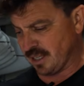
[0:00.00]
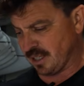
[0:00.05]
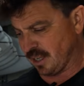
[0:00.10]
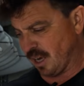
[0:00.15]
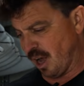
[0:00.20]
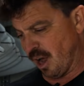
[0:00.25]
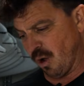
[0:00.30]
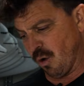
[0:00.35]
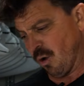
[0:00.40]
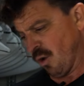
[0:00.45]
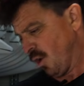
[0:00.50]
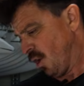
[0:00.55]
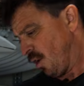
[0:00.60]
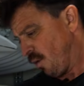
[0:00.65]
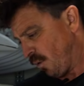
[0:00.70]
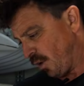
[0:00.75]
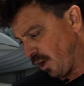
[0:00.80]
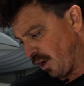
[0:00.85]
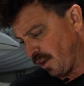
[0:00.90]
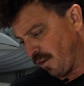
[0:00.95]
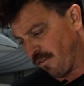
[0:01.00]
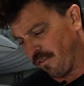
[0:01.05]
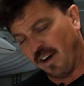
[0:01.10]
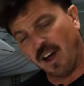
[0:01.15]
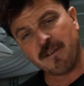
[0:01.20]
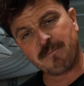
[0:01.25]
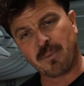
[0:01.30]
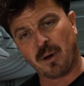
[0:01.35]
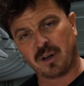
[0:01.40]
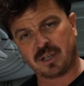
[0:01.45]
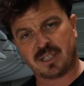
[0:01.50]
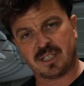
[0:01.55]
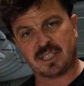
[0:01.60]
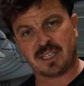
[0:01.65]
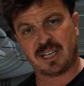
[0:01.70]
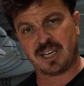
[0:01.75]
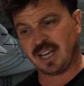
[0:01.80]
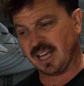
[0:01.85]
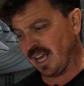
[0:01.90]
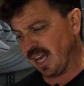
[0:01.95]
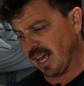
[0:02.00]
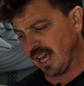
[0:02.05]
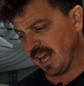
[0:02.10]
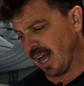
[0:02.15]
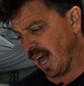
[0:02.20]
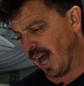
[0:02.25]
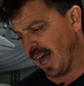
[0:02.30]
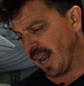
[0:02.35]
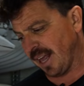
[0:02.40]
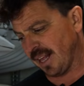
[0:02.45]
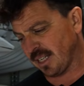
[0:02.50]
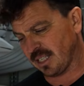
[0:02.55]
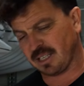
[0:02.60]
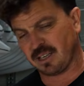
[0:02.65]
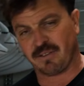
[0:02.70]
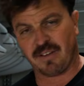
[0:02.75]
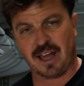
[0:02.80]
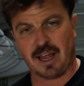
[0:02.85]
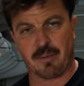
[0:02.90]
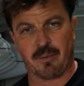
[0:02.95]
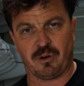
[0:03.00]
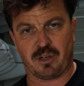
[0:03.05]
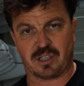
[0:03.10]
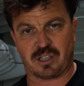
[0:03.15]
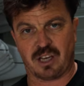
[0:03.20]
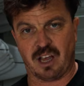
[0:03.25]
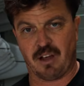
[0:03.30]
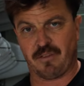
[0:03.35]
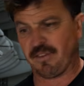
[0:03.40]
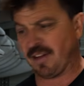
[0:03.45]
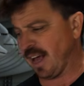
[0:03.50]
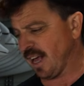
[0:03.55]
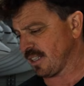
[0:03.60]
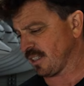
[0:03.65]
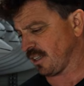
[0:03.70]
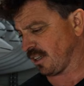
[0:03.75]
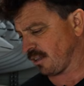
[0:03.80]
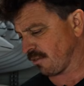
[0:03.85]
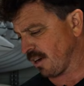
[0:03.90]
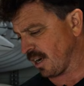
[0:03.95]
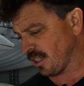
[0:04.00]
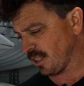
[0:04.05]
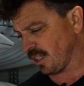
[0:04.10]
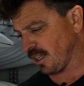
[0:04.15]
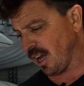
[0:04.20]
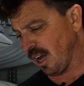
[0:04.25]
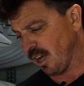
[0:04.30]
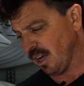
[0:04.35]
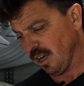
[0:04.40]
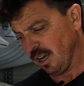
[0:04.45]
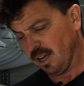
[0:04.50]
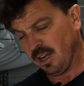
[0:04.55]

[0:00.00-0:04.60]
So we've got your 5 boxes in here, and it's available to surf as a thruster,